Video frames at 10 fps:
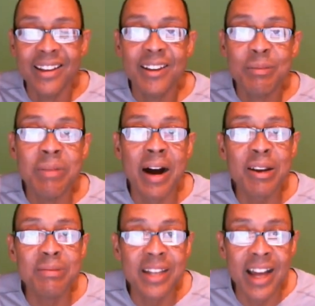
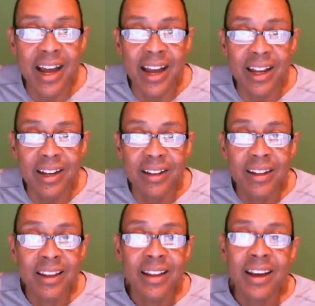Bottom line,
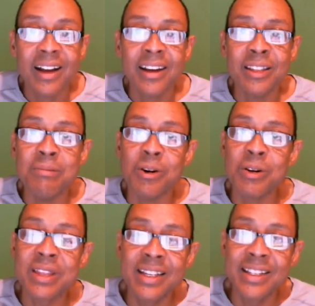the
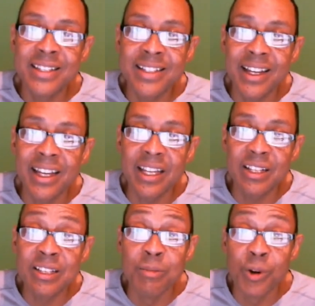more things
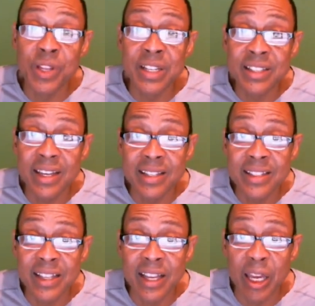change, the more they stay the
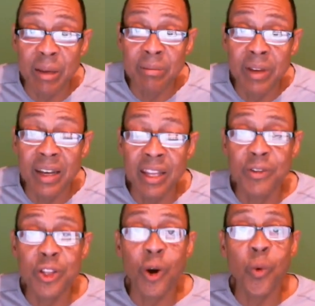same. And
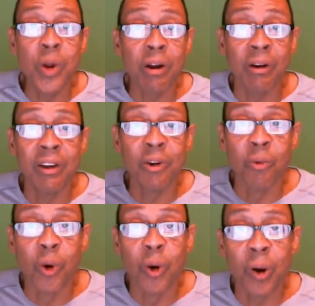even though we are in a
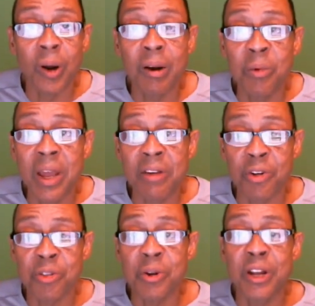war and we have a
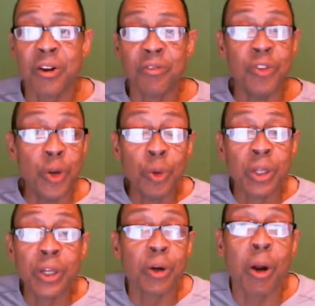threat of
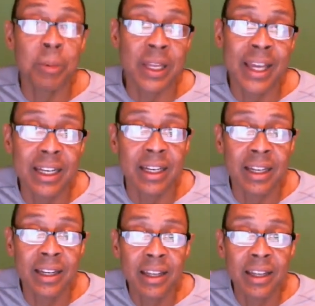nuclear Armageddon,